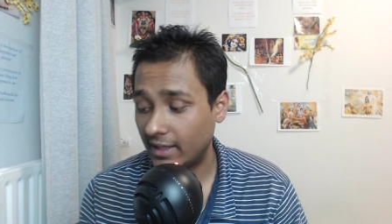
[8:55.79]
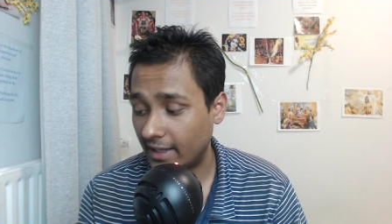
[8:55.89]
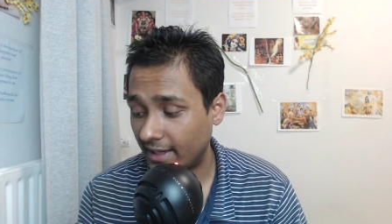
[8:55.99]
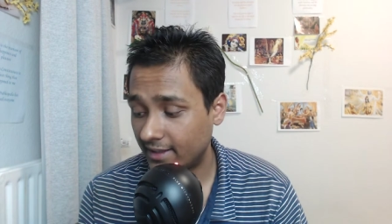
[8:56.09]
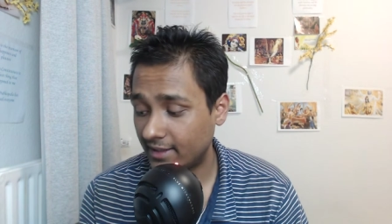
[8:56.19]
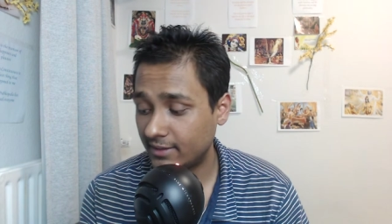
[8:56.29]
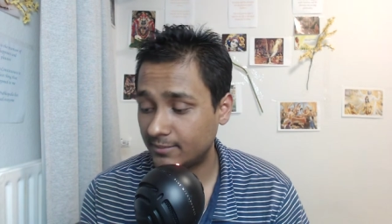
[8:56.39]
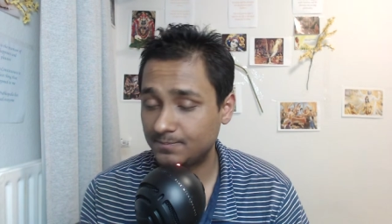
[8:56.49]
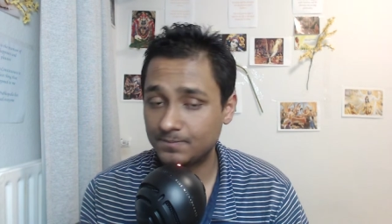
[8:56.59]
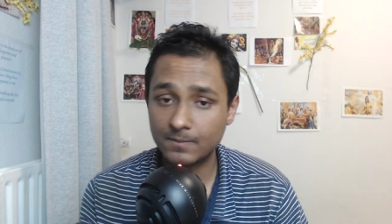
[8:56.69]
And then
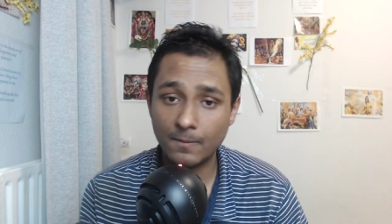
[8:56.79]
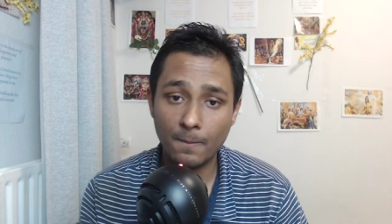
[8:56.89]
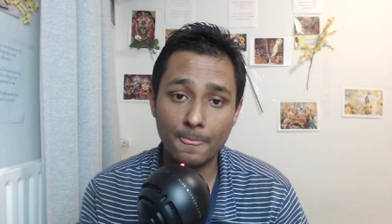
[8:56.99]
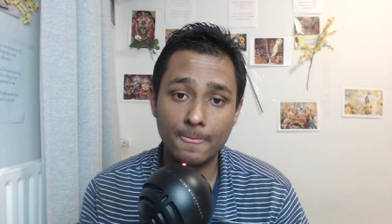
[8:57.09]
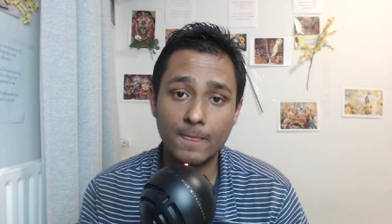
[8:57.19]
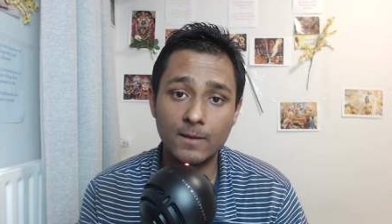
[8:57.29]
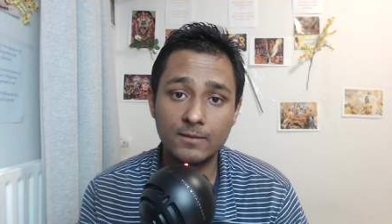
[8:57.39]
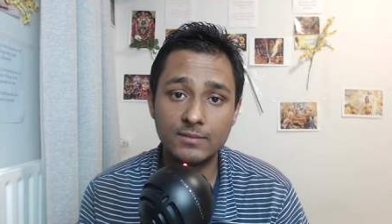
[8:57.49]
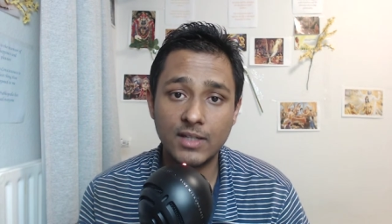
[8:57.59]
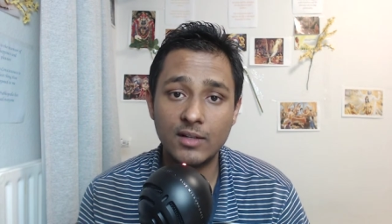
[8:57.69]

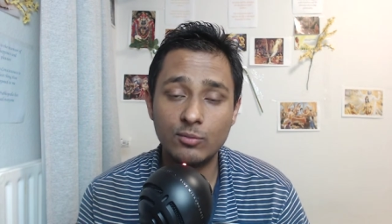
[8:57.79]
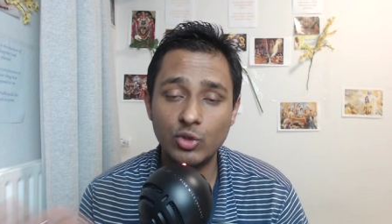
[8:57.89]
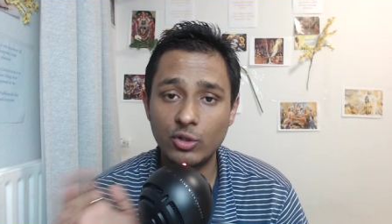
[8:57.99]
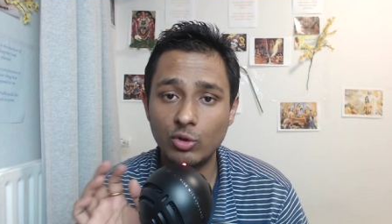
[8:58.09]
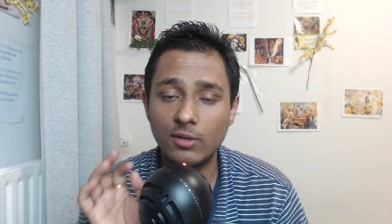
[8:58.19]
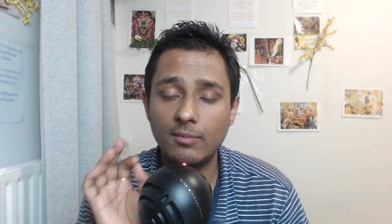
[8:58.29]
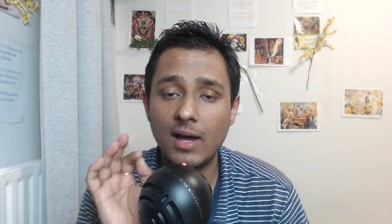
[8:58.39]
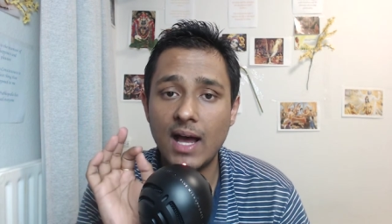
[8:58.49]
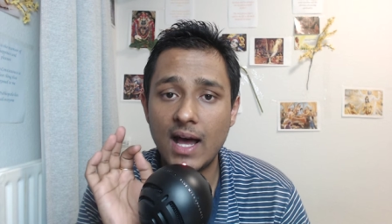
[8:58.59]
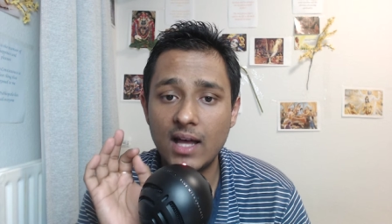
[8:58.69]
Narad Muni told him,
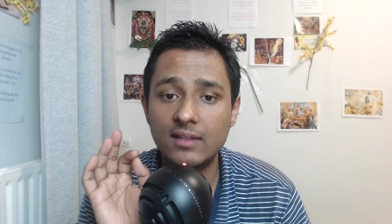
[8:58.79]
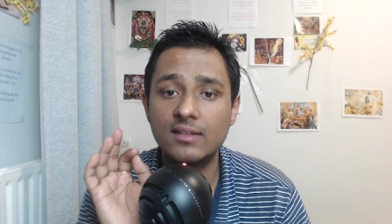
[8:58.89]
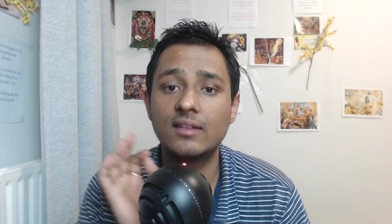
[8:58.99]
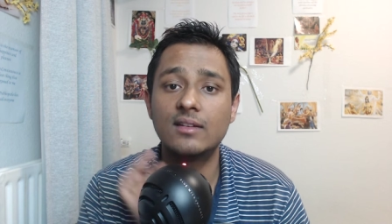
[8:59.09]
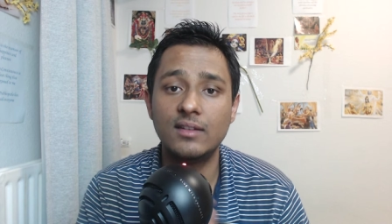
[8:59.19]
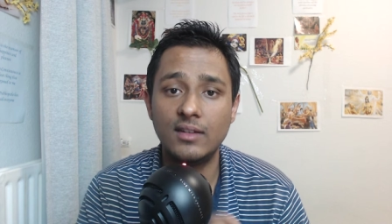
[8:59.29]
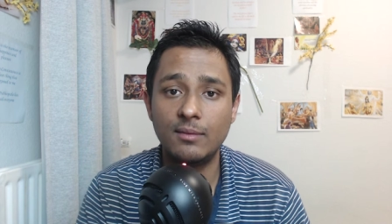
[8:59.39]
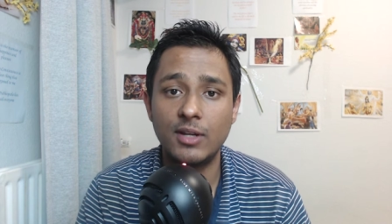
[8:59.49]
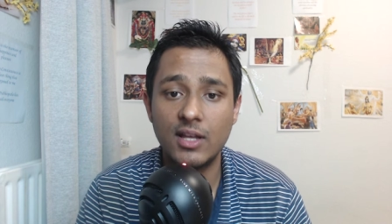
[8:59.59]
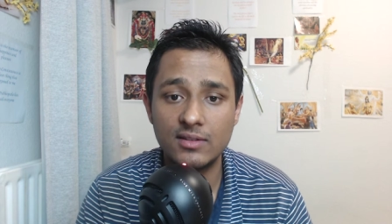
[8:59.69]
Ask
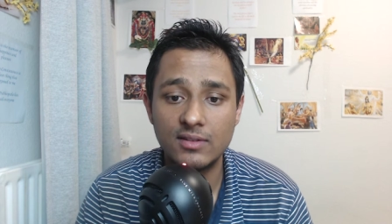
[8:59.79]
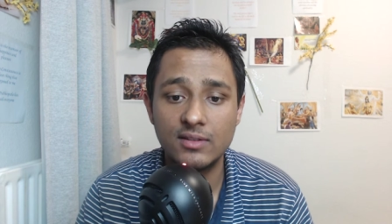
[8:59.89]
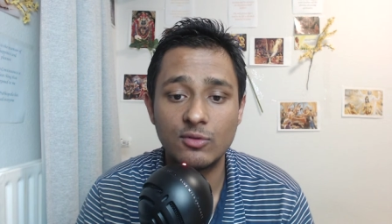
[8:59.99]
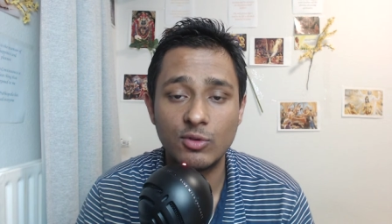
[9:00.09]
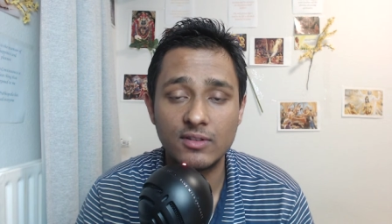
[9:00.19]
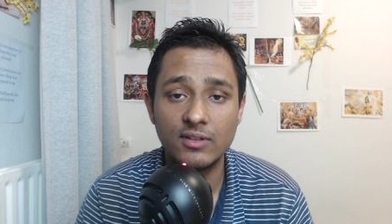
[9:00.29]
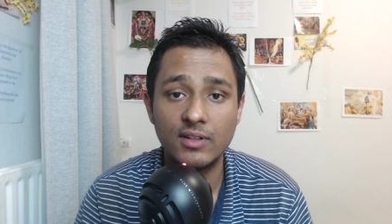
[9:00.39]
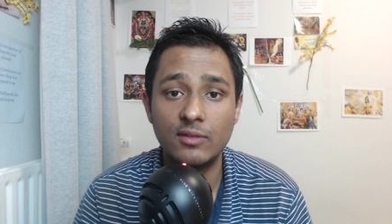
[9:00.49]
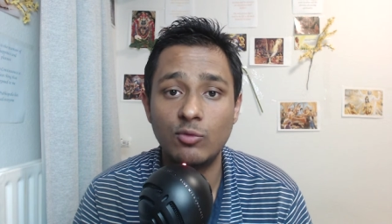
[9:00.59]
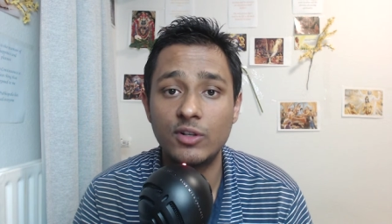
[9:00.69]
Yamaraj this question
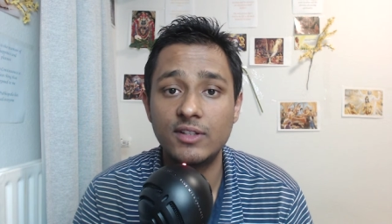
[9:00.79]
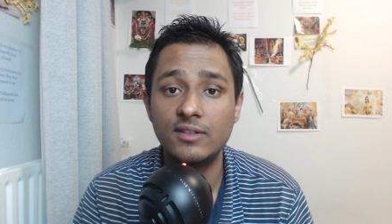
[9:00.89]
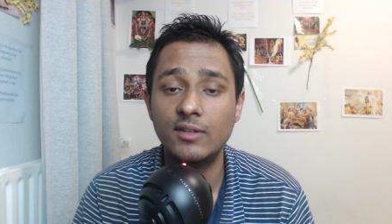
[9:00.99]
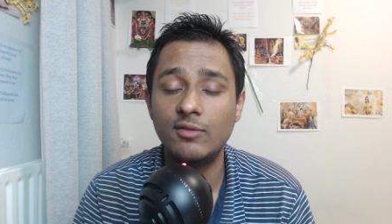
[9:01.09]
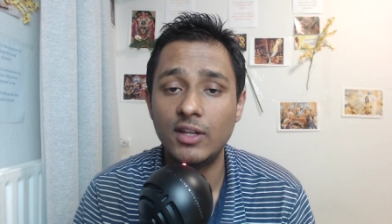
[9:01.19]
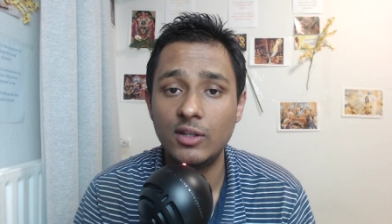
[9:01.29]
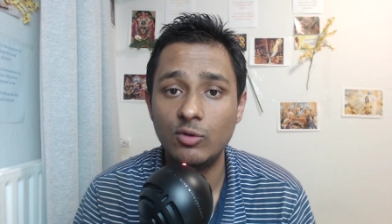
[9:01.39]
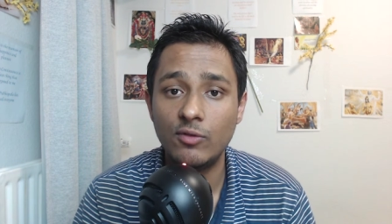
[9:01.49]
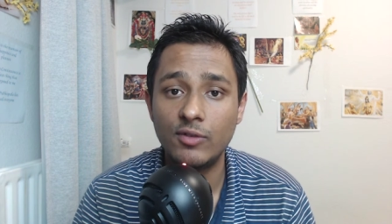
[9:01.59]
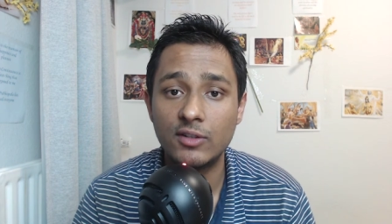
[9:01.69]
that what is the value
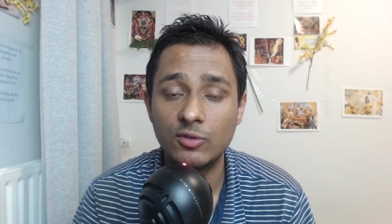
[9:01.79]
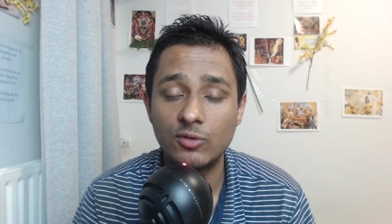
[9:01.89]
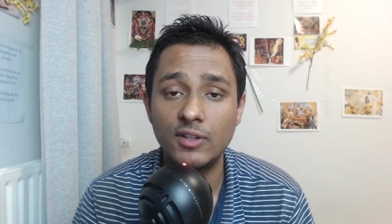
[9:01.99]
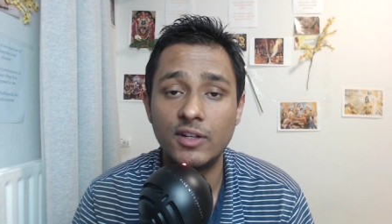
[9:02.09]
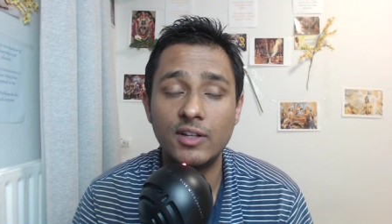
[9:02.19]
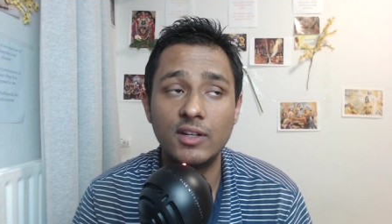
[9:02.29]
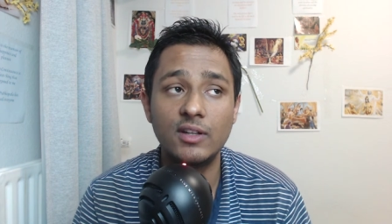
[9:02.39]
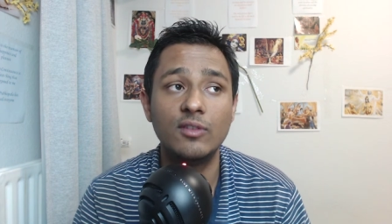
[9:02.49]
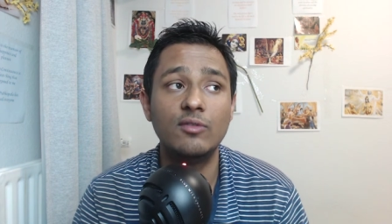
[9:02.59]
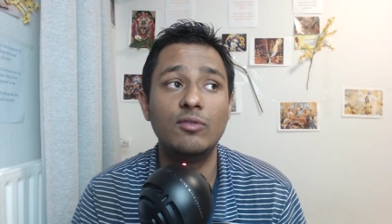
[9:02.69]
of associating
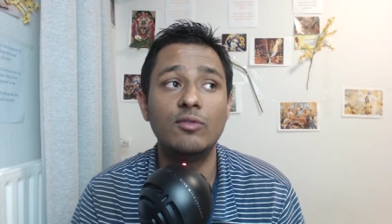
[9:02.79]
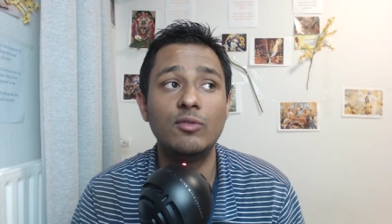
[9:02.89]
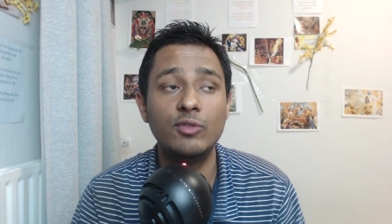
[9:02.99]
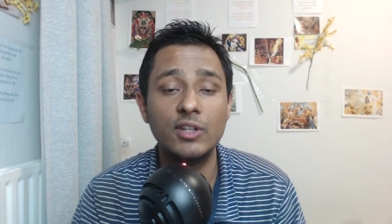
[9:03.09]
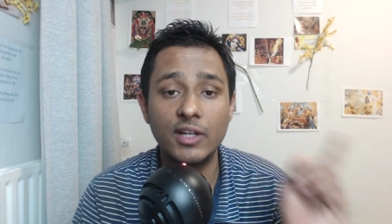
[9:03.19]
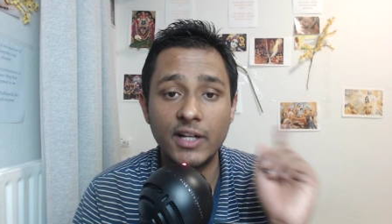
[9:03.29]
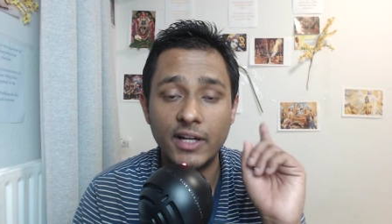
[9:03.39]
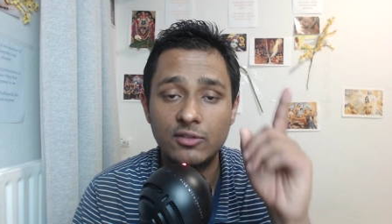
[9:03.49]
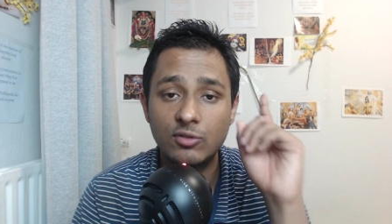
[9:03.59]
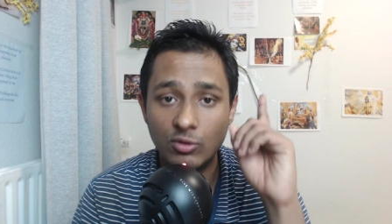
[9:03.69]
with a great
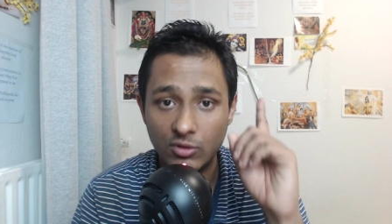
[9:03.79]
soul?